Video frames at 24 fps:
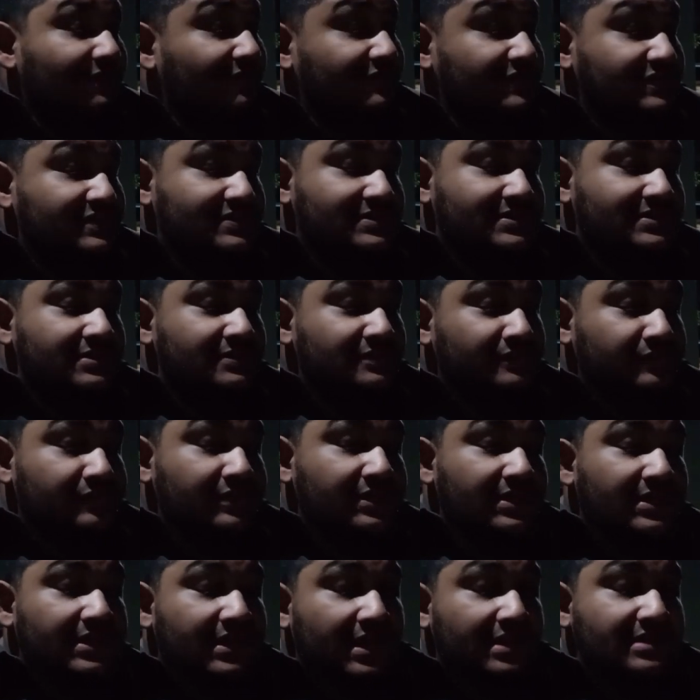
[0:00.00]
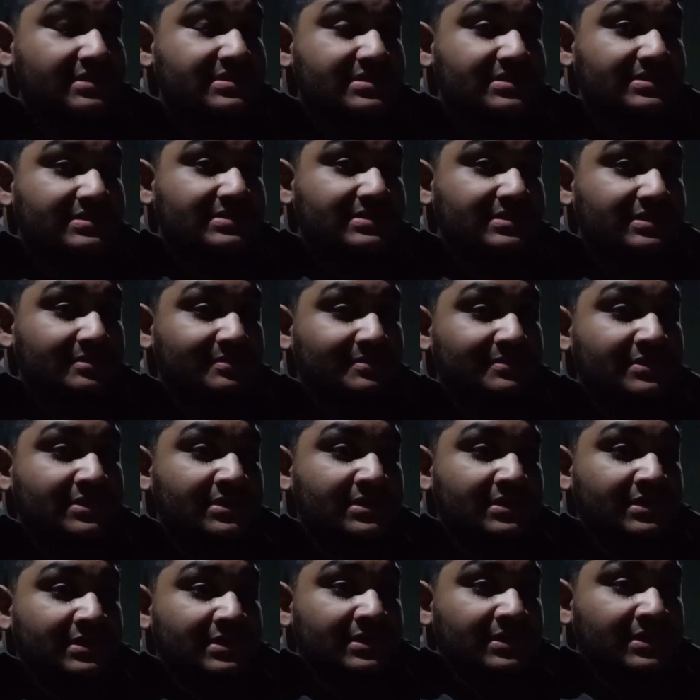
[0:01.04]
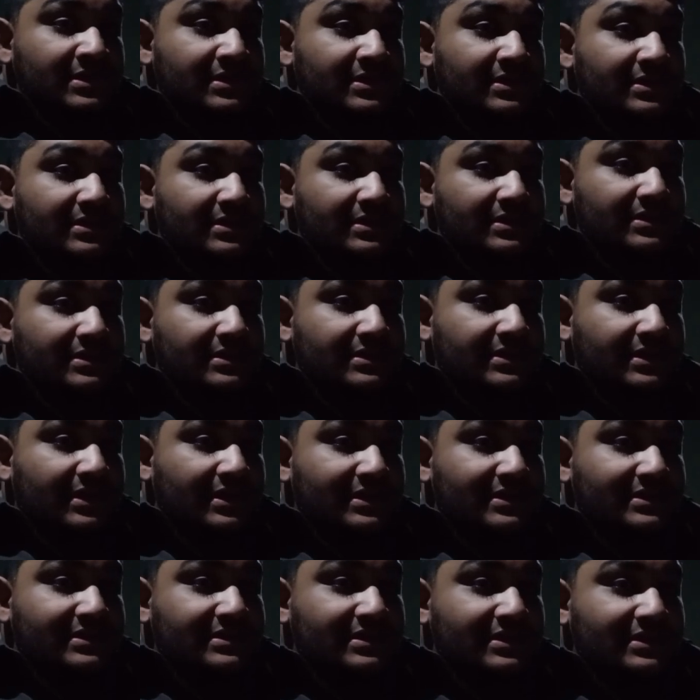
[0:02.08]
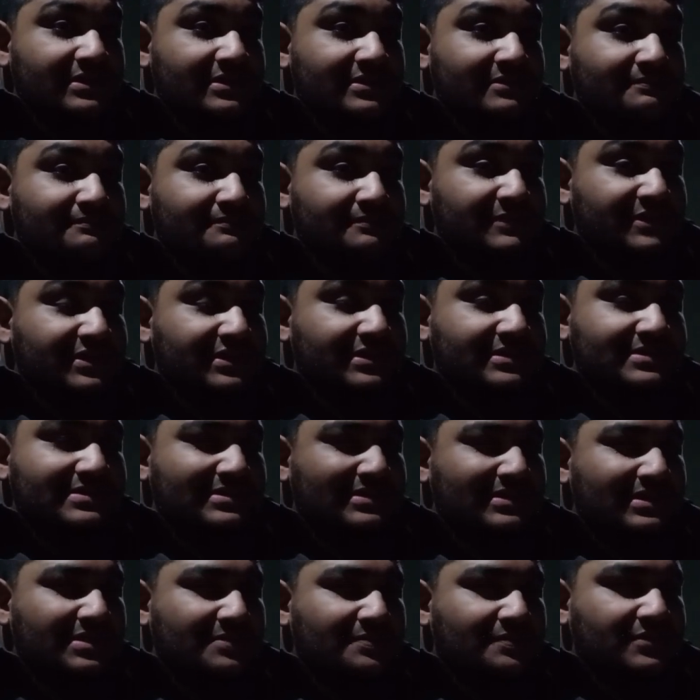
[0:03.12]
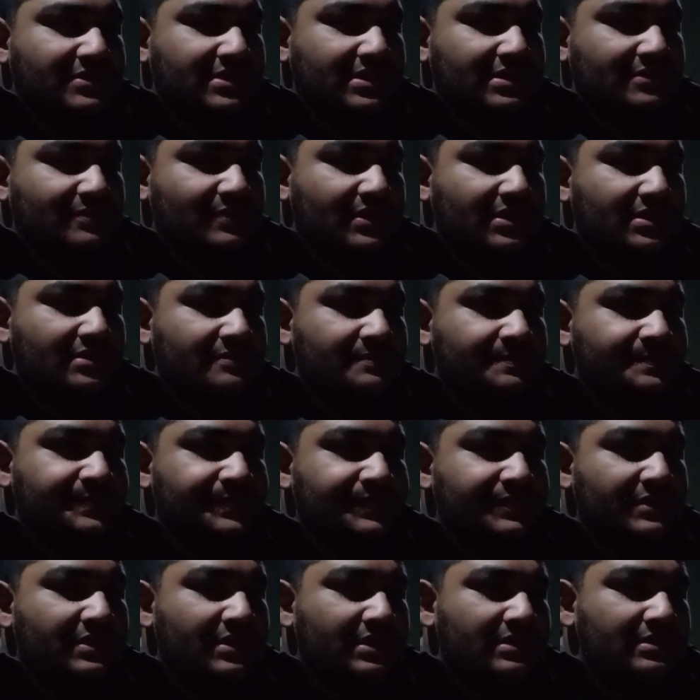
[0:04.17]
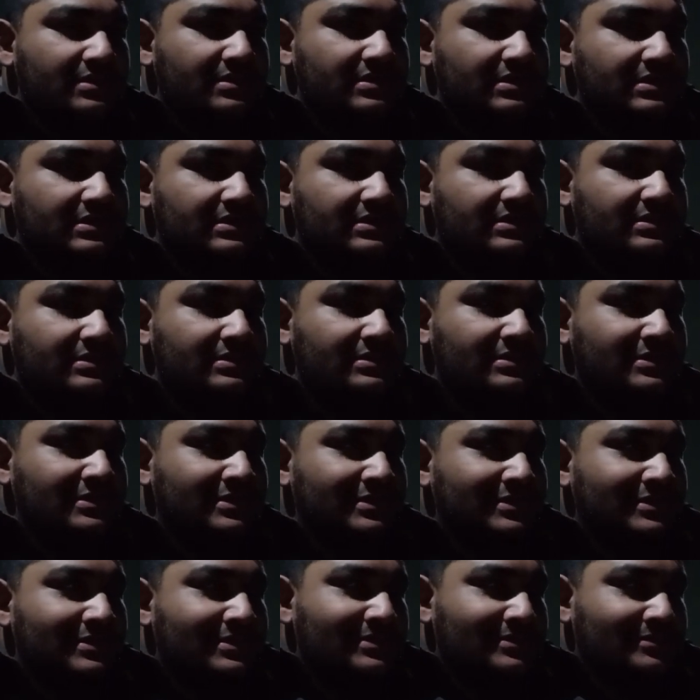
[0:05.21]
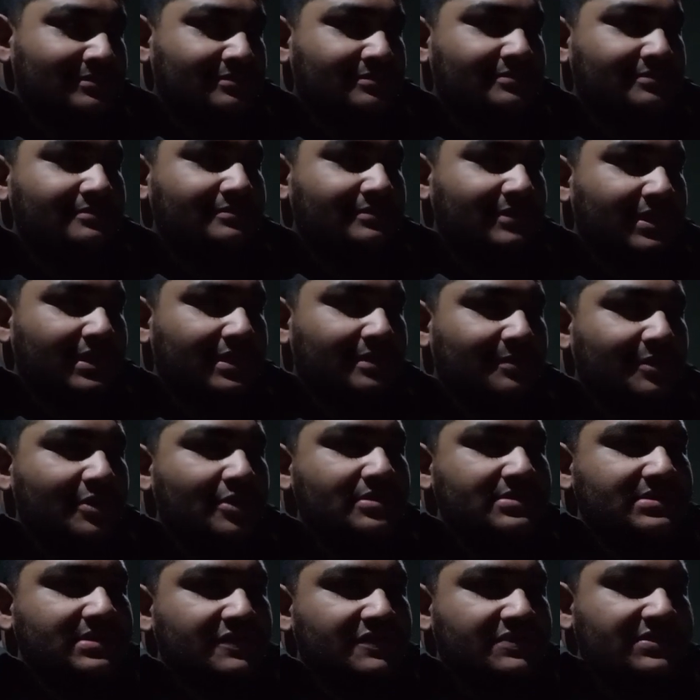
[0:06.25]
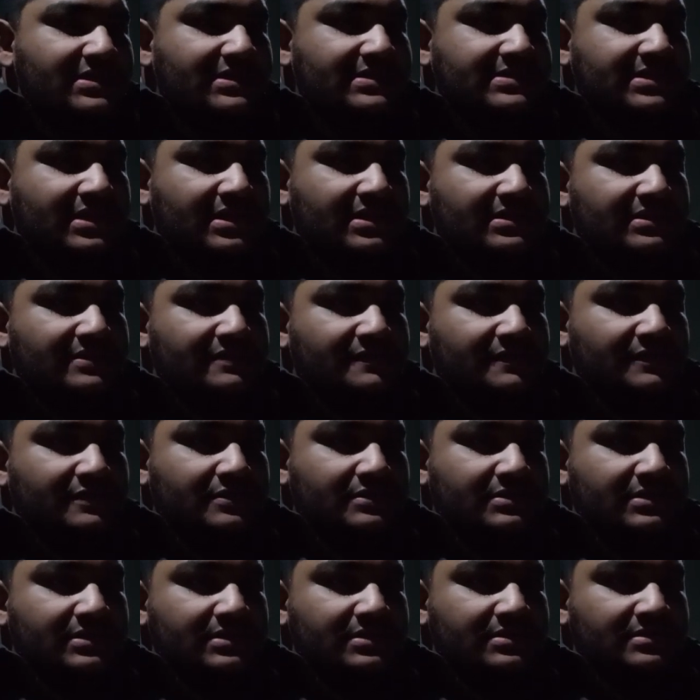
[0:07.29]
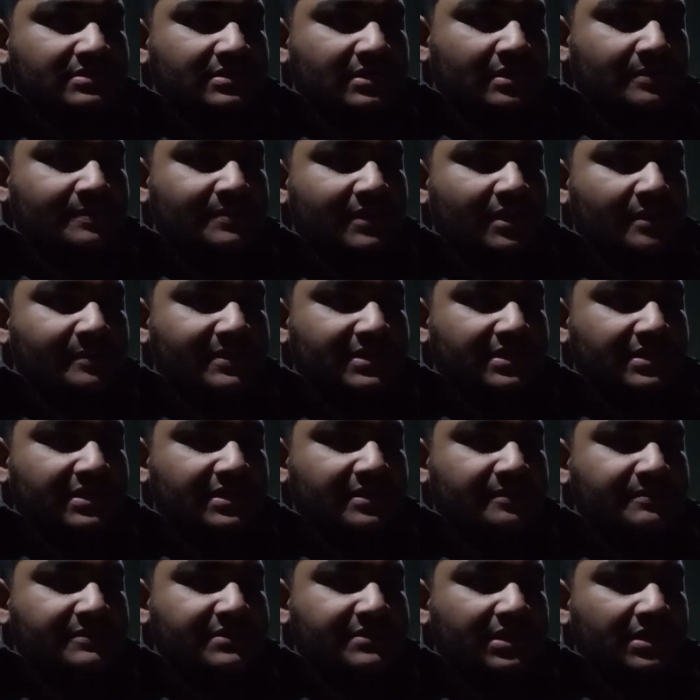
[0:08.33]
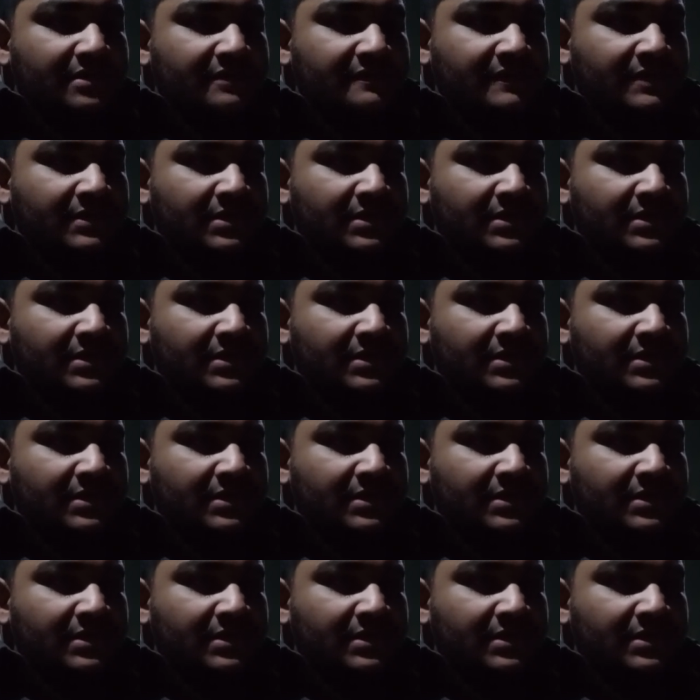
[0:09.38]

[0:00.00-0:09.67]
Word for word: I was really anxious in the uh, night. I didn't sleep really well, uh, mainly because I was excited for the upcoming game drive.